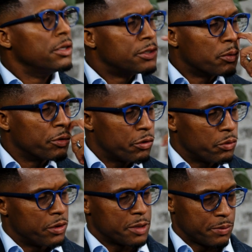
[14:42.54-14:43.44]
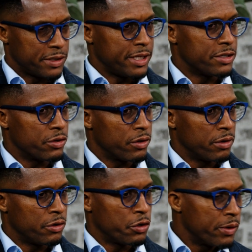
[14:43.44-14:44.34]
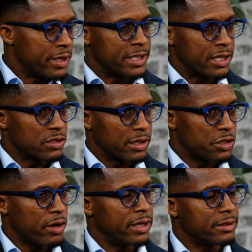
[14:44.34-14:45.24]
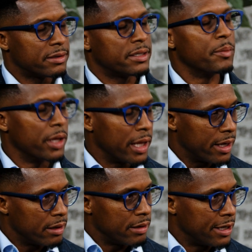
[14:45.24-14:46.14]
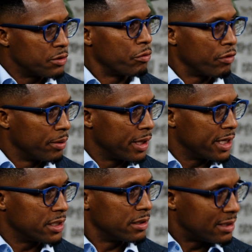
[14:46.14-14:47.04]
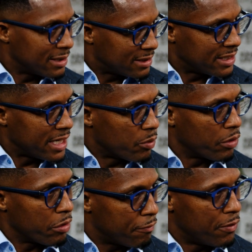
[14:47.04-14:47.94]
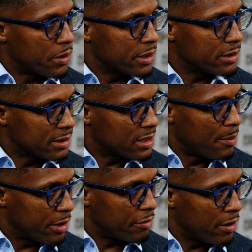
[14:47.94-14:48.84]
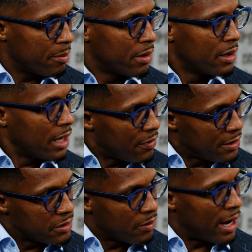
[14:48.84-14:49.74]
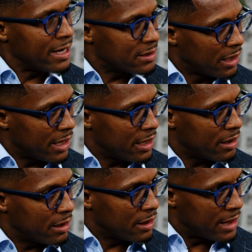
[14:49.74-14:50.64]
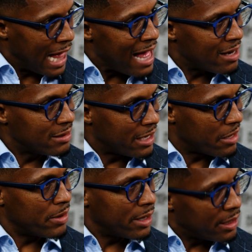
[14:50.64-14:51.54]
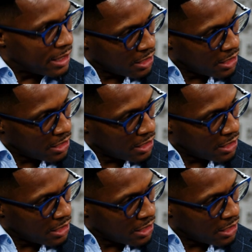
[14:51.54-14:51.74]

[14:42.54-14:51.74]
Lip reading: So when you're doing this procedure, you're essentially trying to stimulate atrial fibrillation to see where the focus is coming from, and then you isolate that area and